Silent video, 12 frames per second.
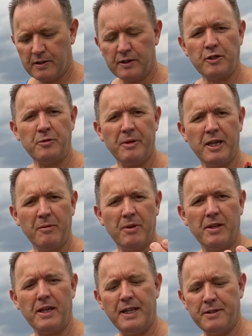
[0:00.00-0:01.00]
So to begin
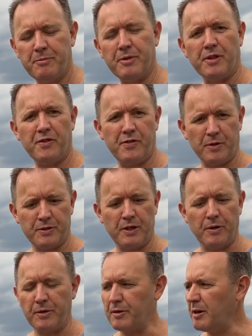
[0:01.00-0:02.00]
with, I need to put the filter
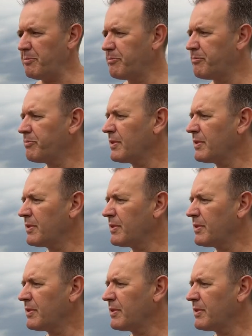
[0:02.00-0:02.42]
holder on.